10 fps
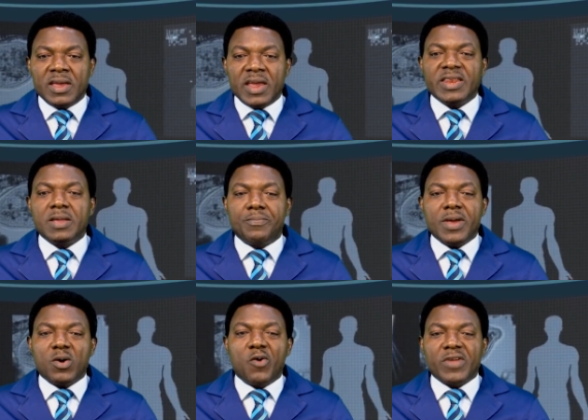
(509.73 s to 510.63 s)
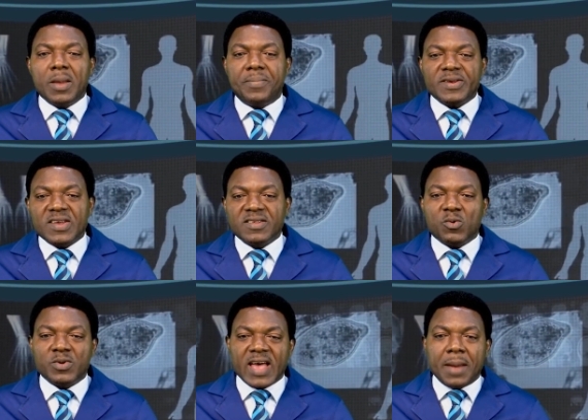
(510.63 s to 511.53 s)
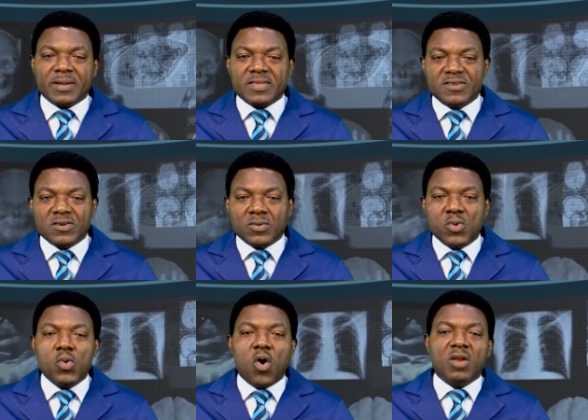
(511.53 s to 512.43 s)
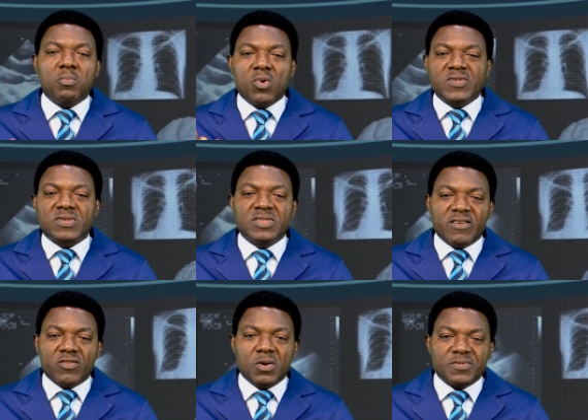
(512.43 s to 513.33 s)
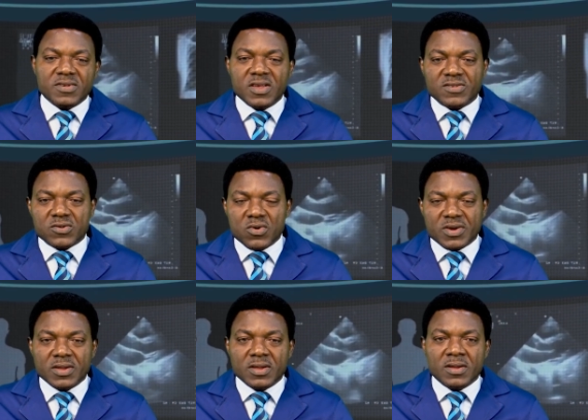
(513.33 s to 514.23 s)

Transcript: in the brain of a patient with hypertension who almost developed a stroke.